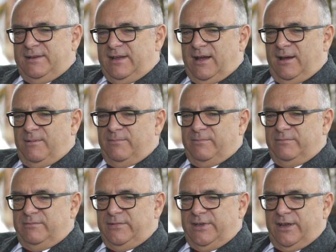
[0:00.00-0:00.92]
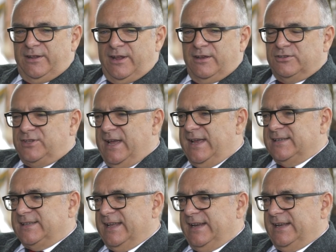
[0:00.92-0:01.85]
um, yeah, in those
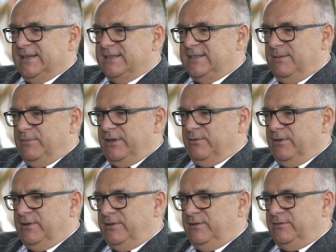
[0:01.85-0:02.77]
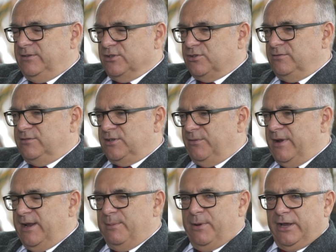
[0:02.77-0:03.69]
days, getting into something with just
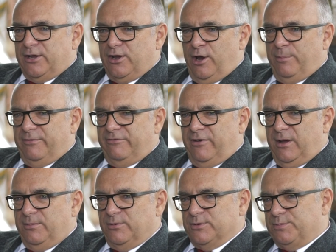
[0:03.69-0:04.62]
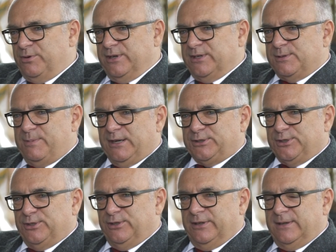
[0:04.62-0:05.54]
surrounded by carbon fiber was pretty
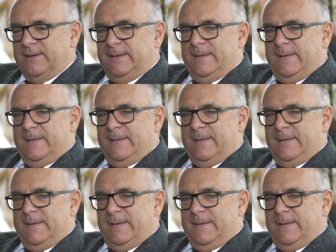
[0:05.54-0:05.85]
special, and